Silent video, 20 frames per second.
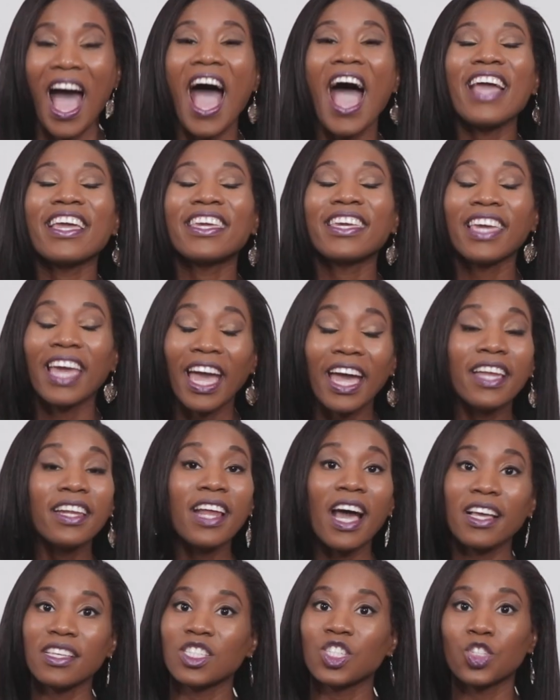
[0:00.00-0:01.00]
I
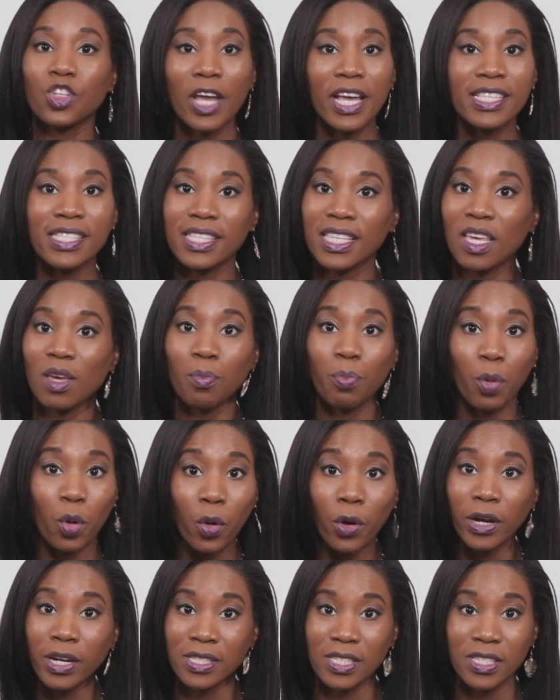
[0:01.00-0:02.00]
cannot stress the
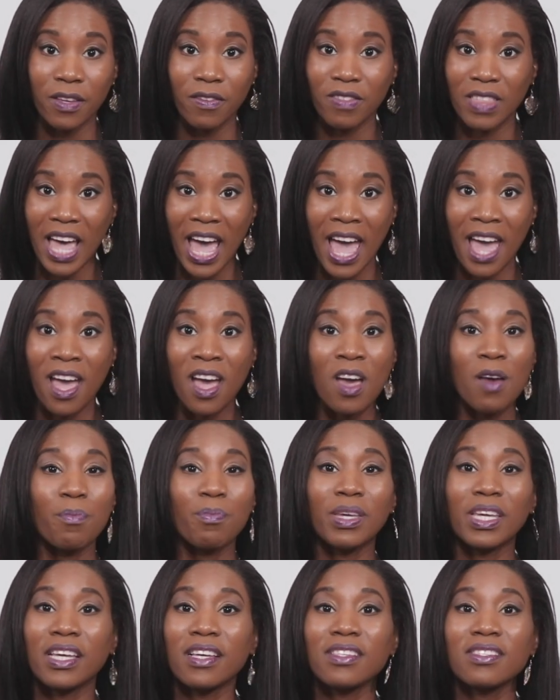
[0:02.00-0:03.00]
importance of that
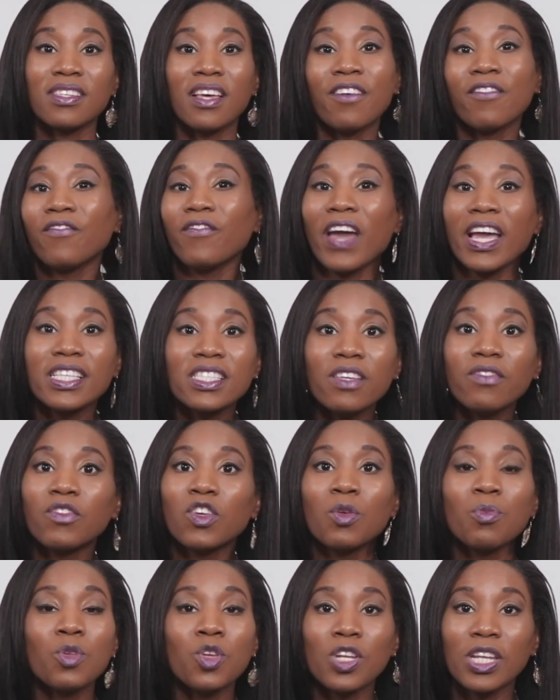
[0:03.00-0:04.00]
because effective
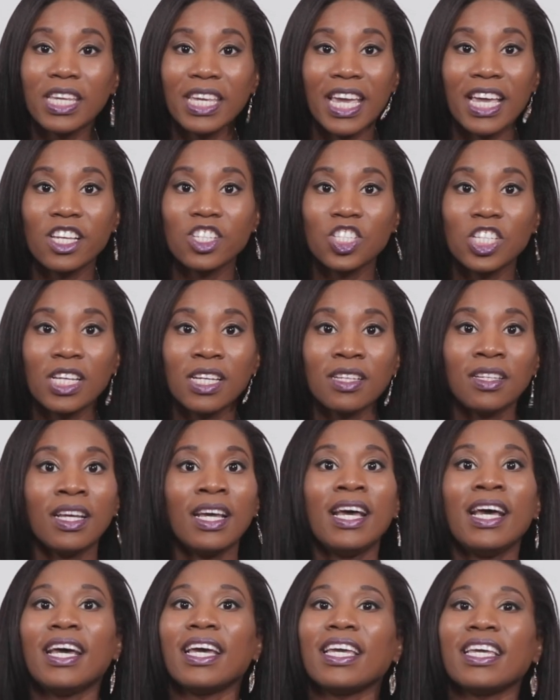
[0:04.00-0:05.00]
communication
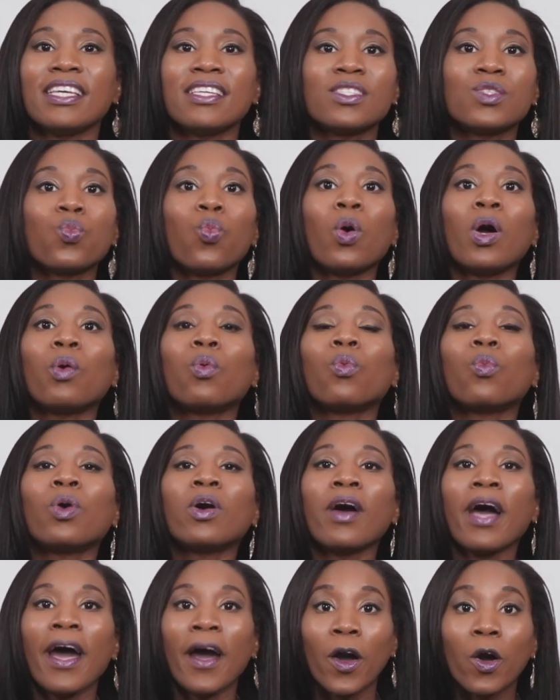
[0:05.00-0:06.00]
is what
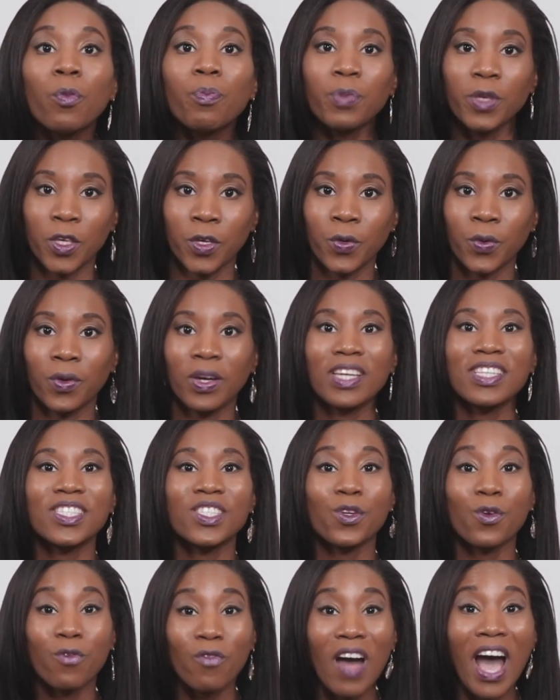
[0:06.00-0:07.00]
will help you
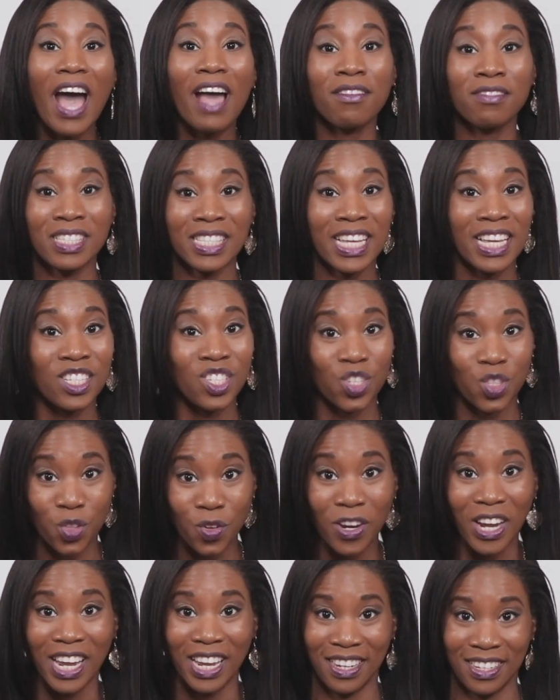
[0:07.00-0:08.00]
survive stage
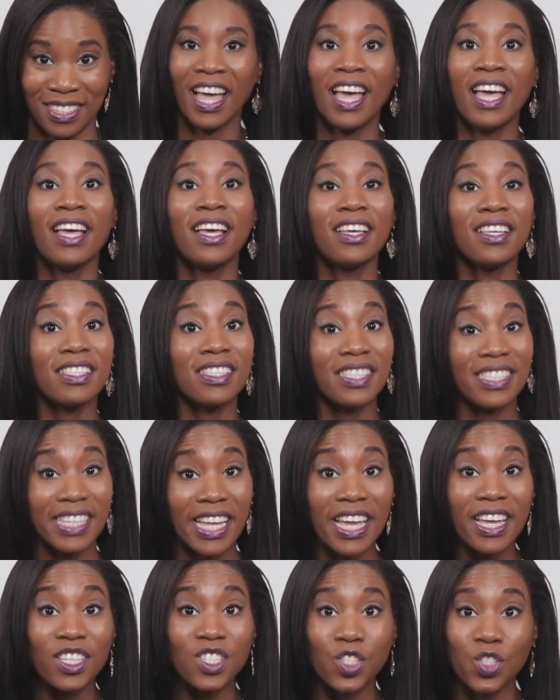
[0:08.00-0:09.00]
3.
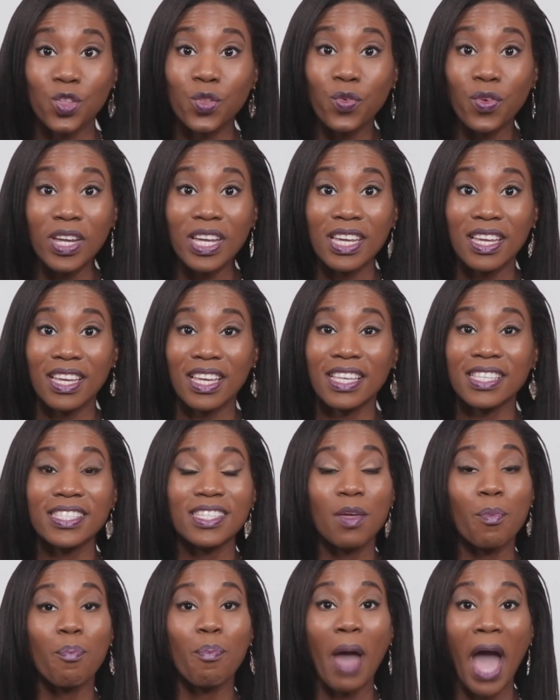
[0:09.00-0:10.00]
Stage 3 is
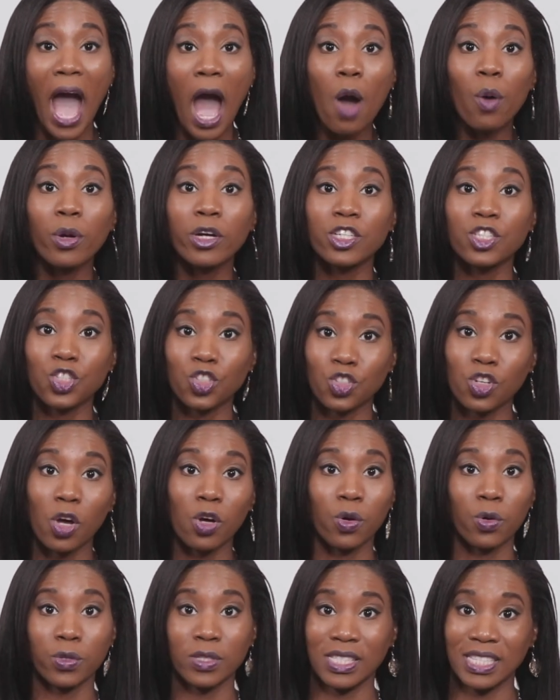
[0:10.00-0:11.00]
the power
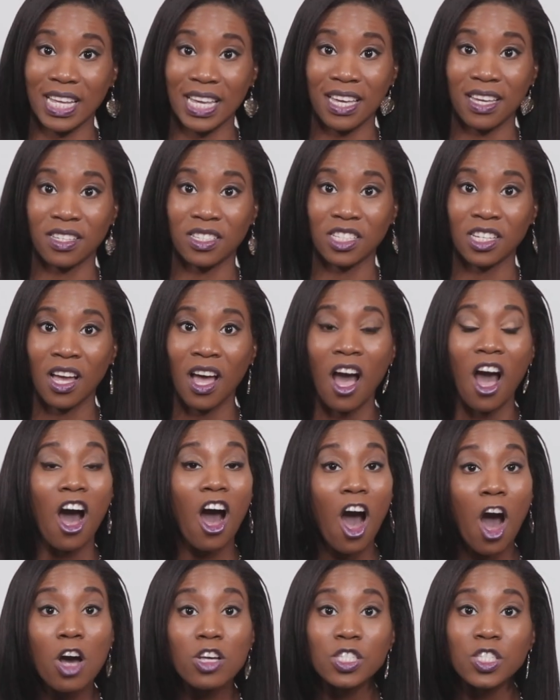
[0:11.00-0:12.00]
struggle stage,
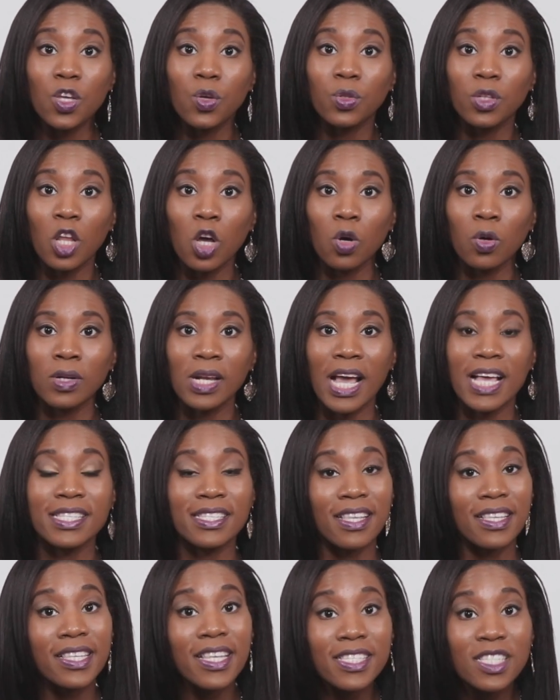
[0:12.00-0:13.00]
also known as
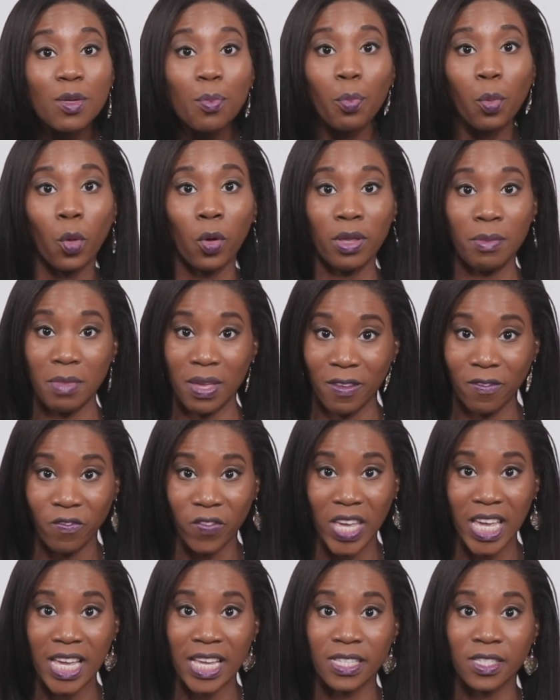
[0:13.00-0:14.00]
the disappointment
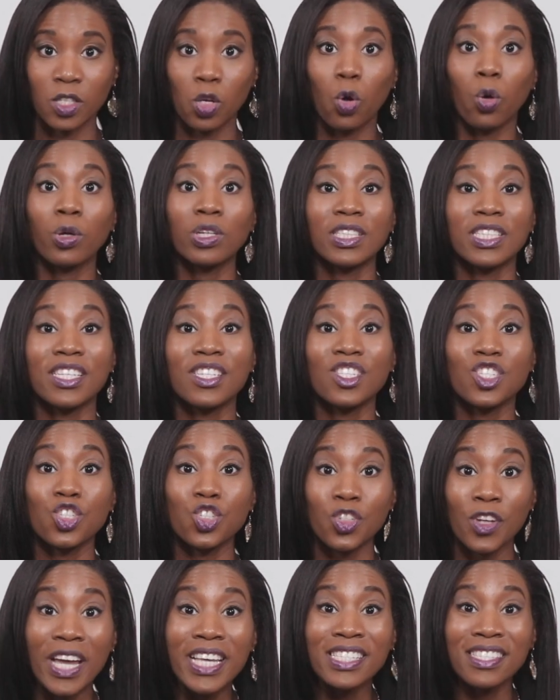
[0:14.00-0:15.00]
phase or
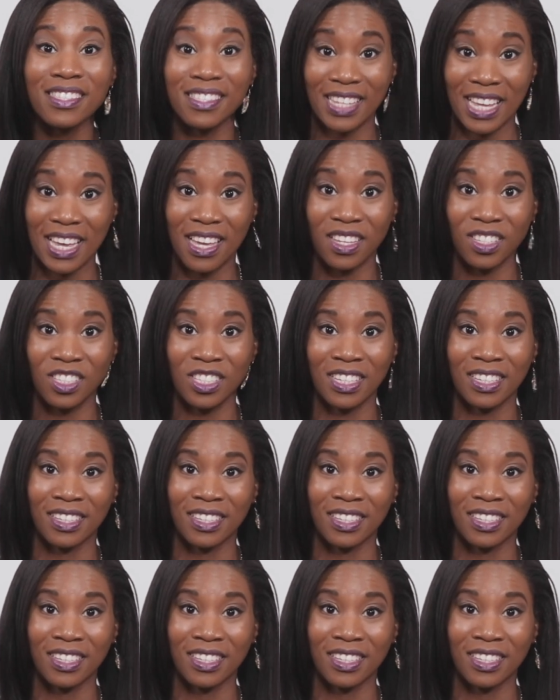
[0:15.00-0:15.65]
distress stage.